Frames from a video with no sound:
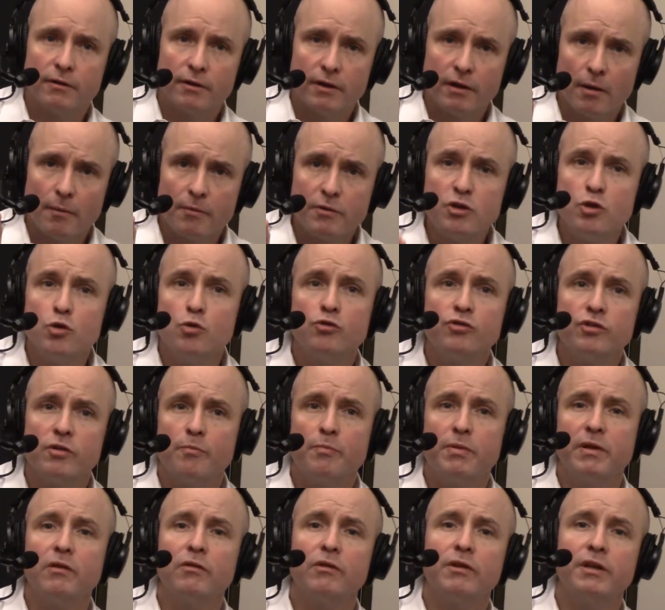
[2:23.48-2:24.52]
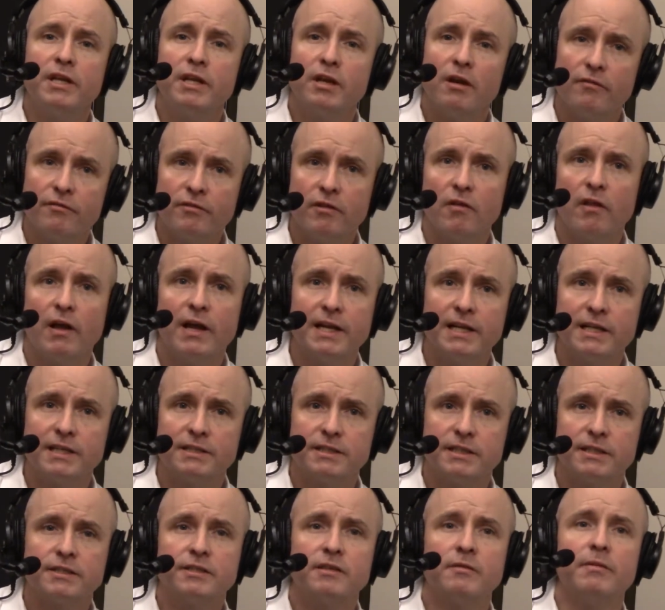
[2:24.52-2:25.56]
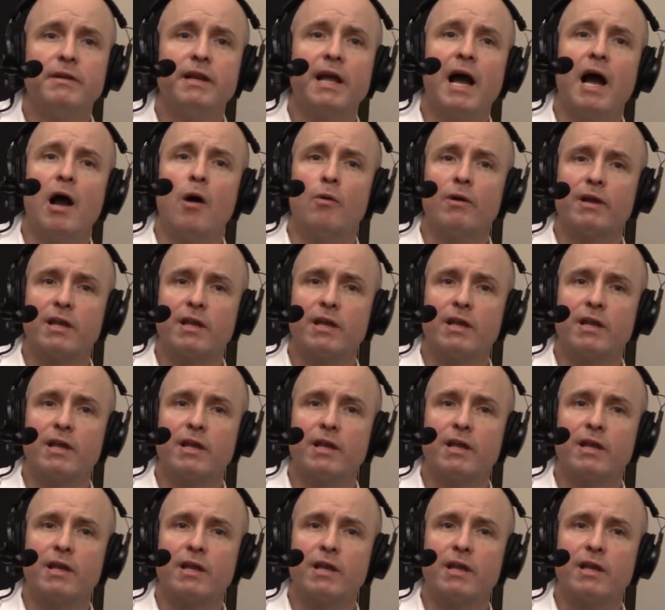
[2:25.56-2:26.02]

usability of the lighting system and how